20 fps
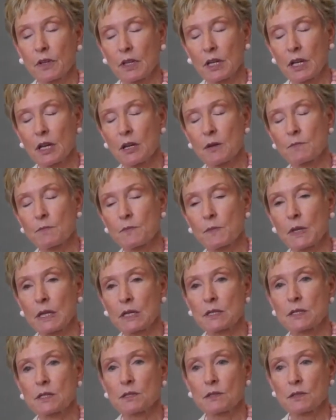come
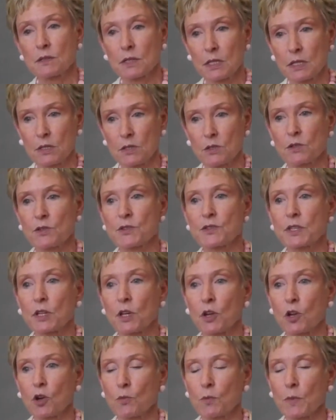into the nursing
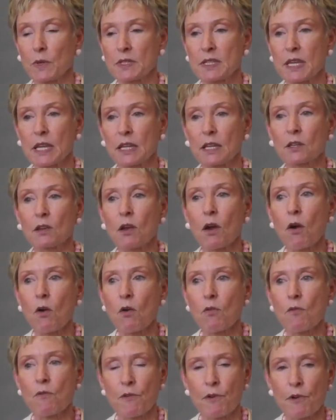home and taken
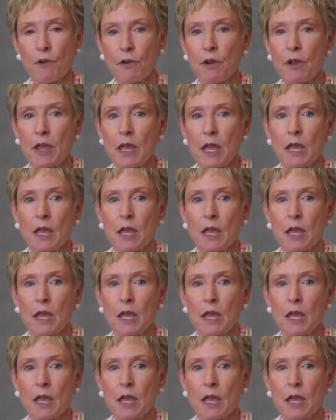over,